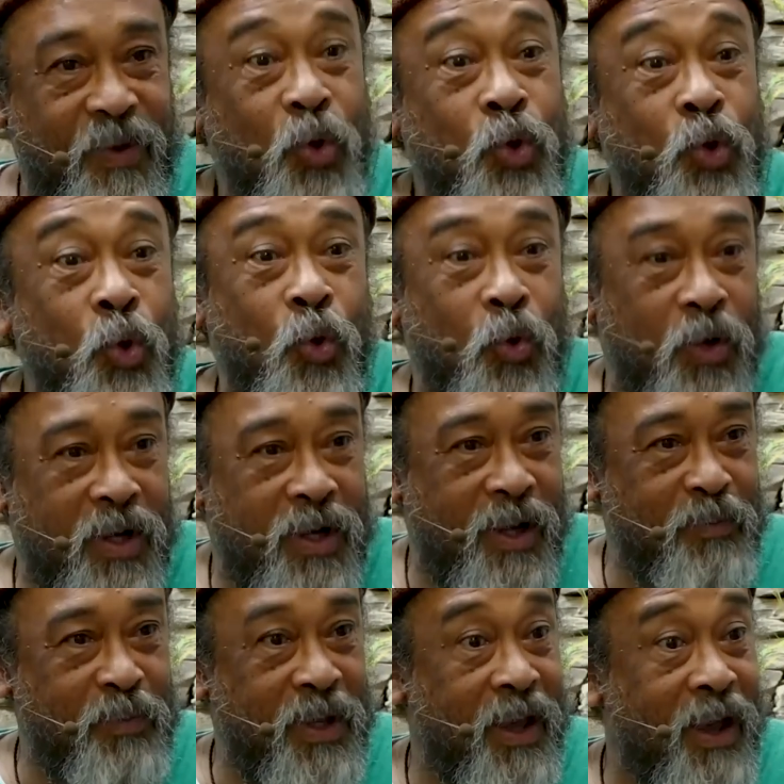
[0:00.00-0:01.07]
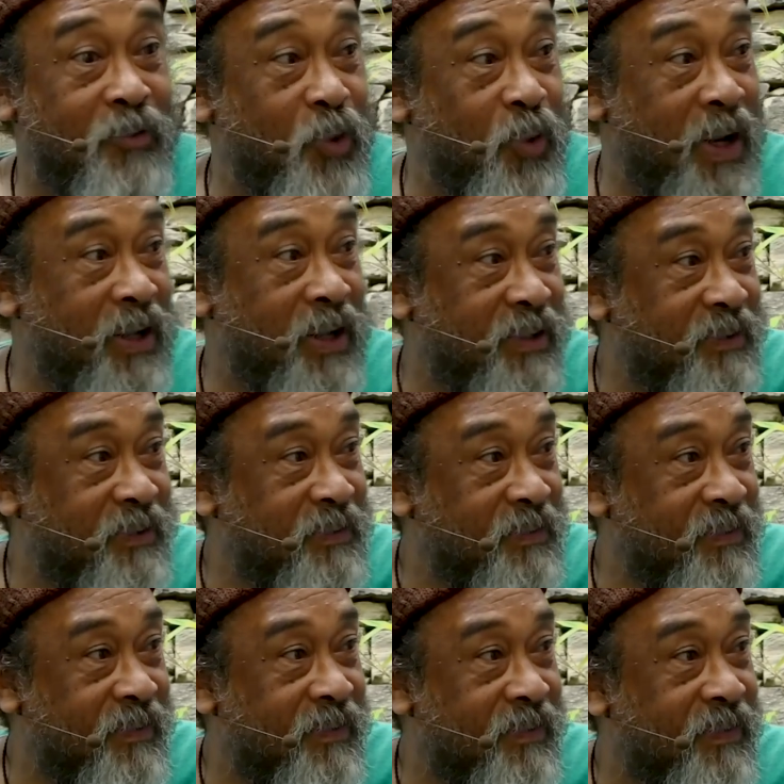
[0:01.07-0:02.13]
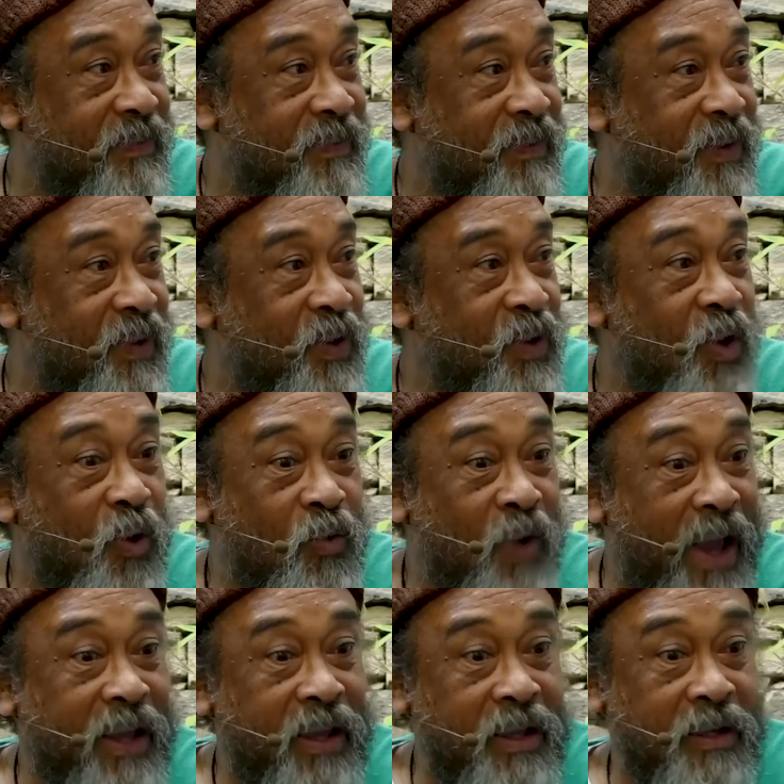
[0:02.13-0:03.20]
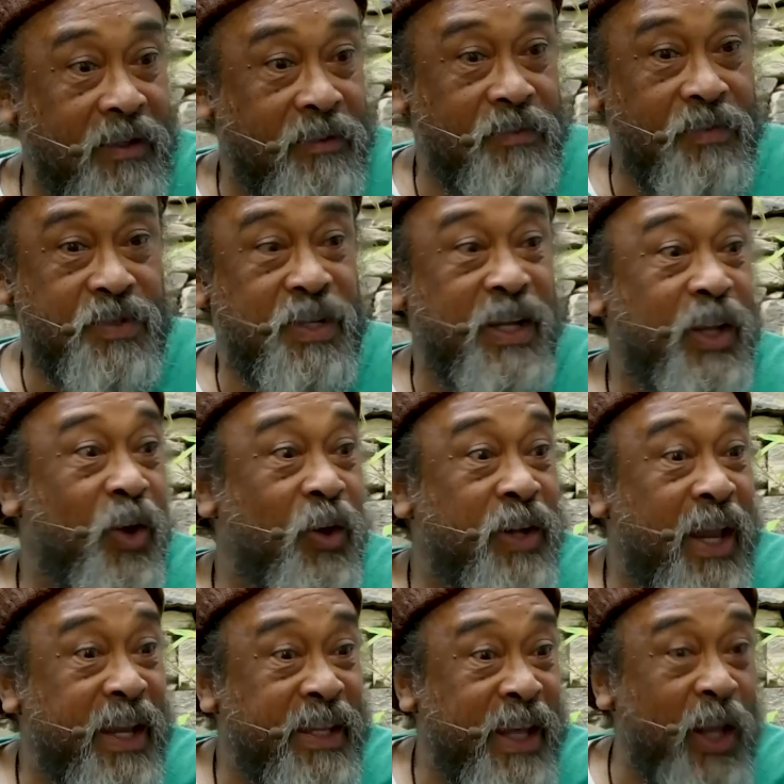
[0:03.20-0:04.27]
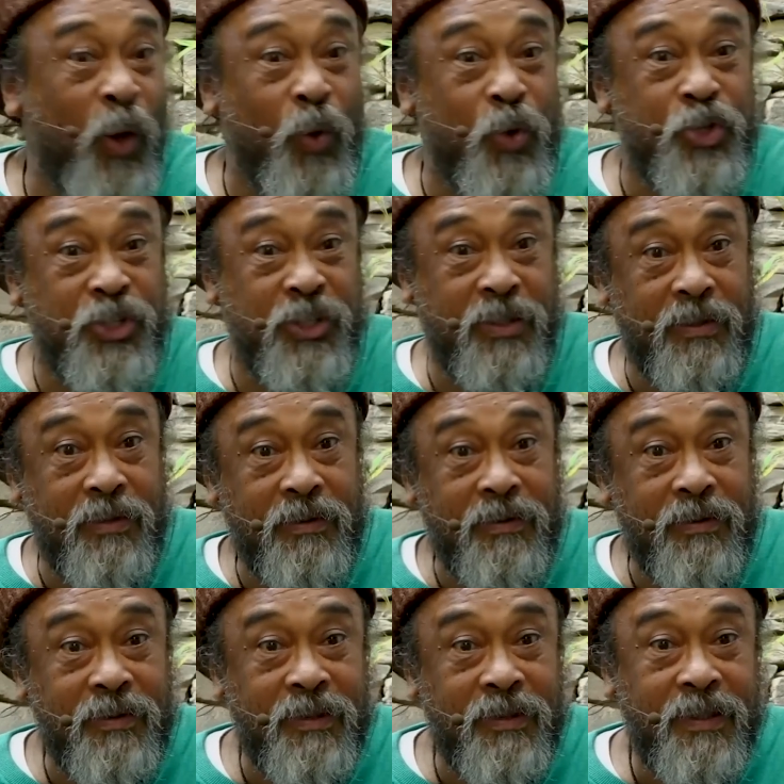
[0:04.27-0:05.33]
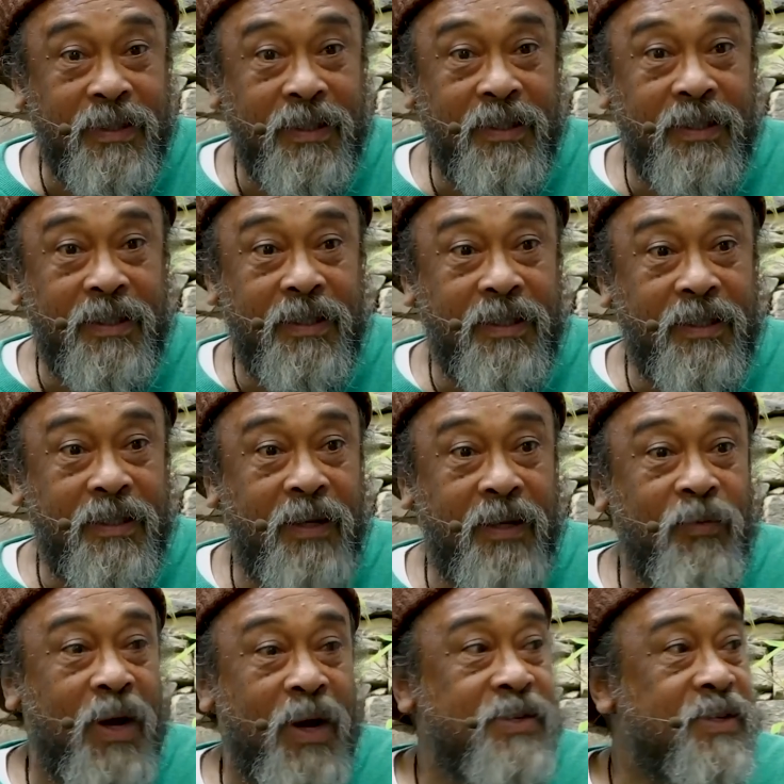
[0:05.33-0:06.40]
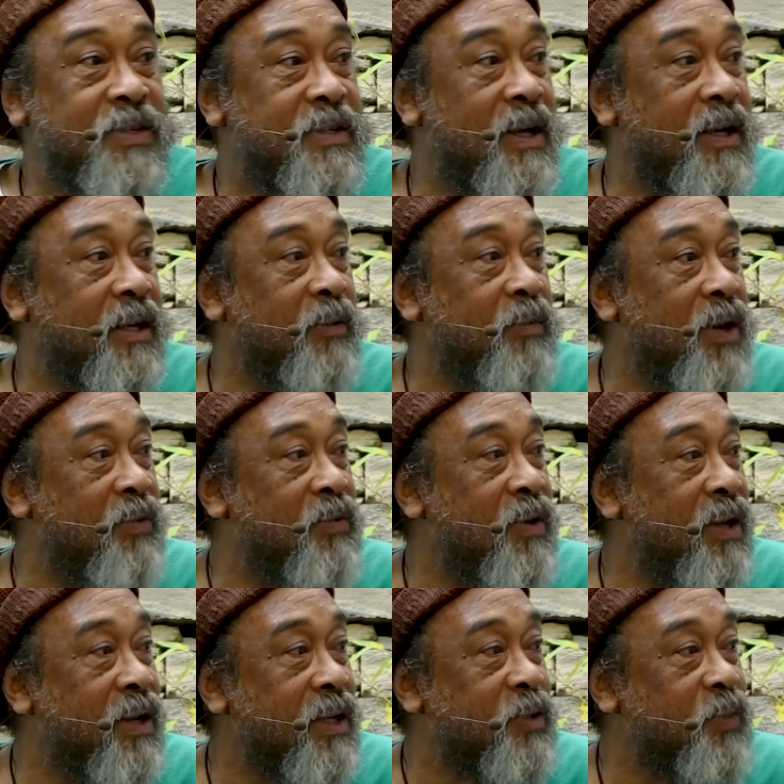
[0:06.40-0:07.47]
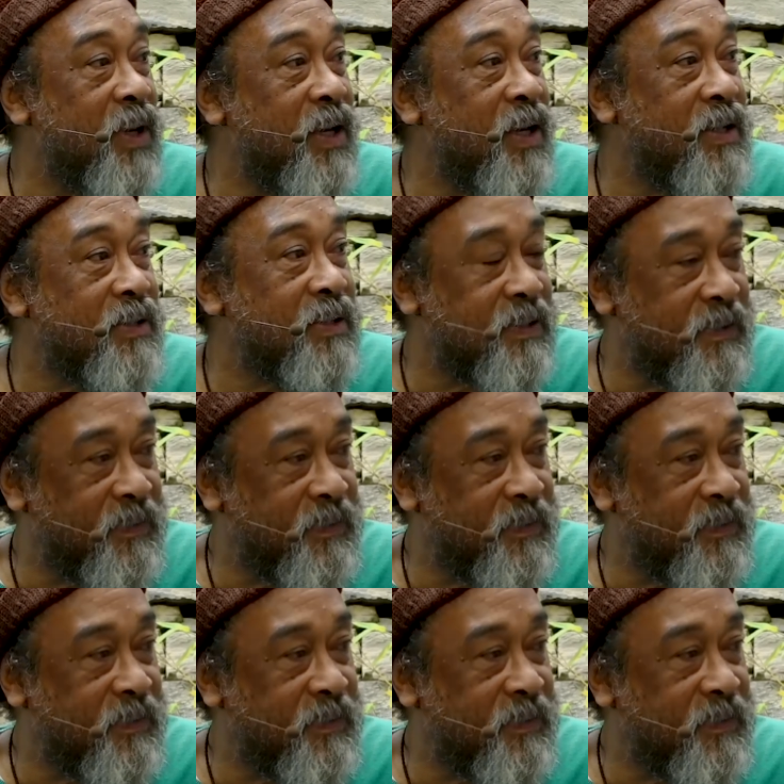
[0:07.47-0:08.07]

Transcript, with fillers: You can't be everywhere. You're right here, sitting on that yellow cushion. Then why is he saying I can be everywhere like space?